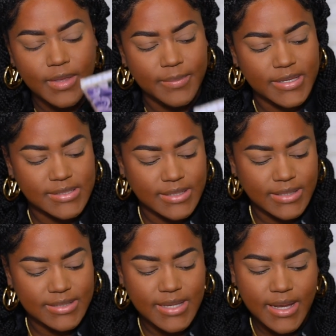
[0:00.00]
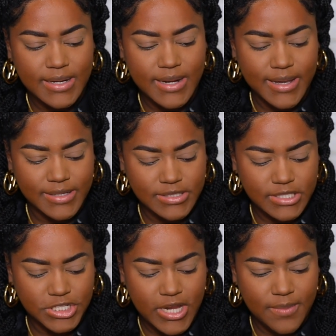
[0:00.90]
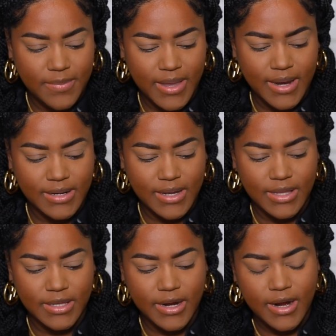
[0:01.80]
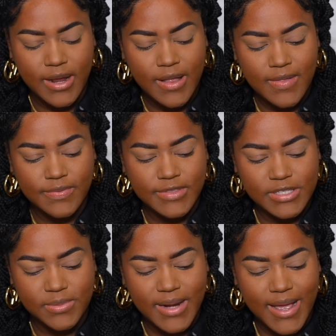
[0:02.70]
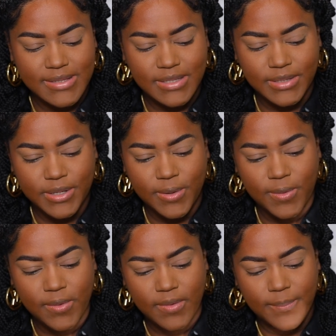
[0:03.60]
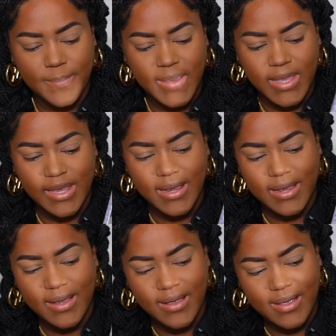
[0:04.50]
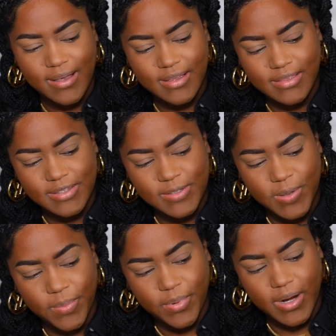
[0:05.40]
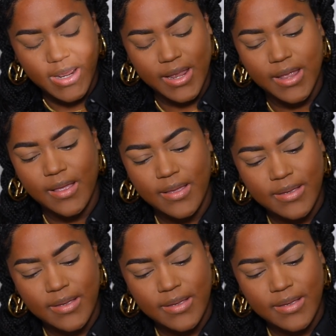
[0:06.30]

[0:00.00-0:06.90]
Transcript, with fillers: Basically, it's like a nice champagne color. This one has a little bee, so pretty.